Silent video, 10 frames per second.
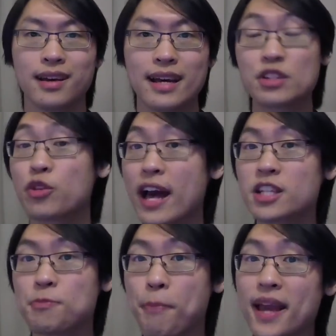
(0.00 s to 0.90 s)
So
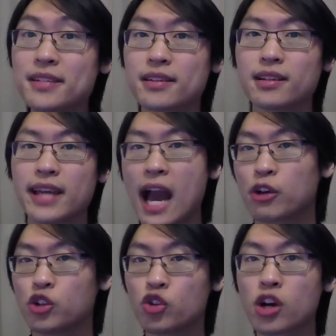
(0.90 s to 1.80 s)
that's basically how
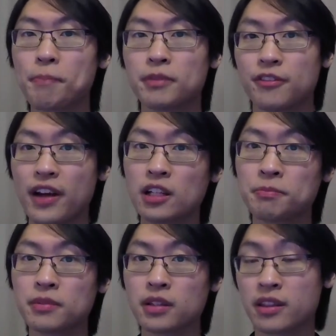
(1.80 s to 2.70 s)
Europe developed